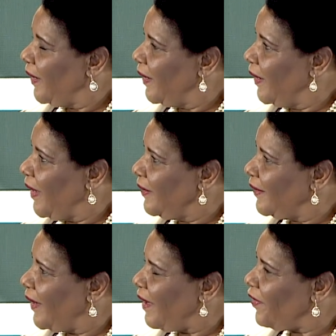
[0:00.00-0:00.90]
And
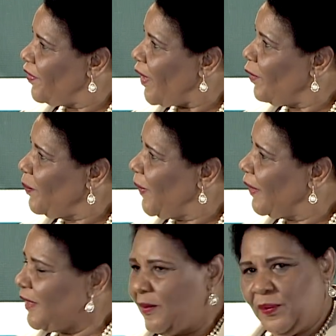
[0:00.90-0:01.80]
I thought
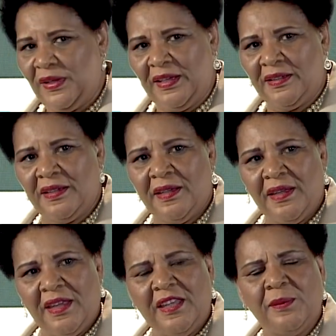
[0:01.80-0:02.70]
about it being
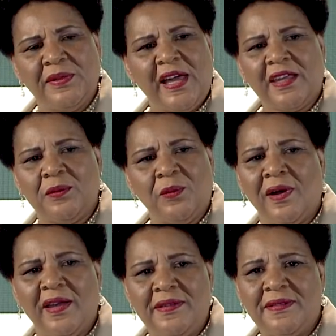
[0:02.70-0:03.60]
in black and
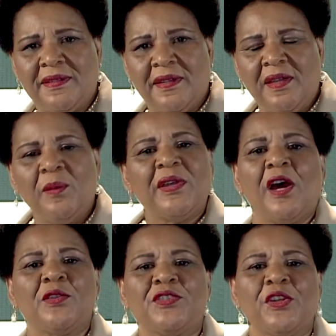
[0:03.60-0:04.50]
white
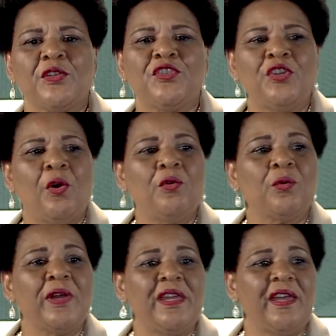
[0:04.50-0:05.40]
because there's no
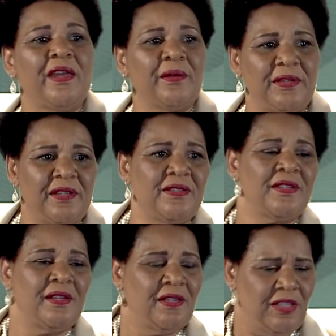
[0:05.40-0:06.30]
gray areas
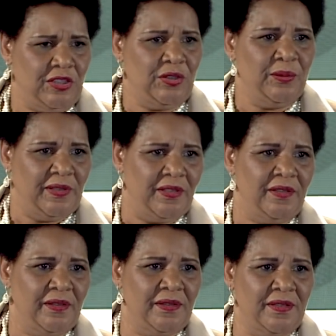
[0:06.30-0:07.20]
in doing
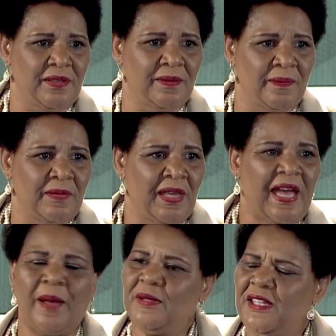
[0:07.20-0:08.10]
good.
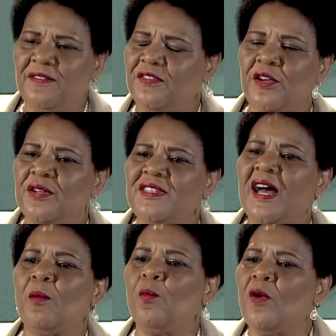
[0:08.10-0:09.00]
I believe that there is
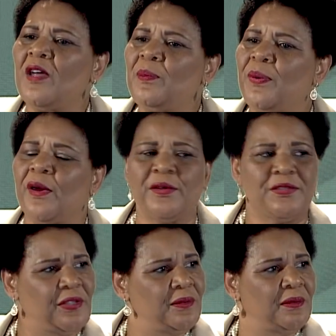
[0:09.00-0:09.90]
not one
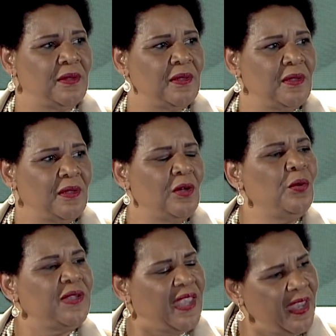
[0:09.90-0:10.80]
person who
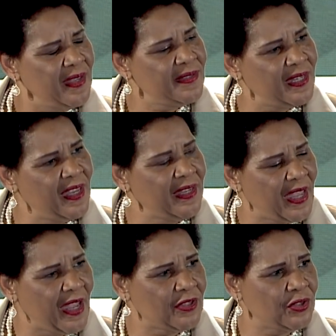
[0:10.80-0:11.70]
can't take
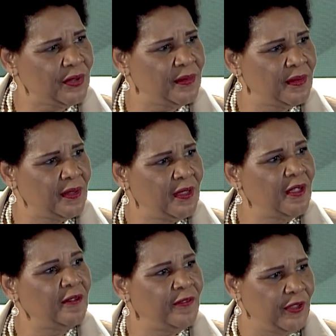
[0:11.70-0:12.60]
action
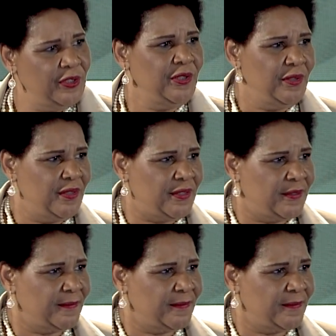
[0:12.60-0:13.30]
for good.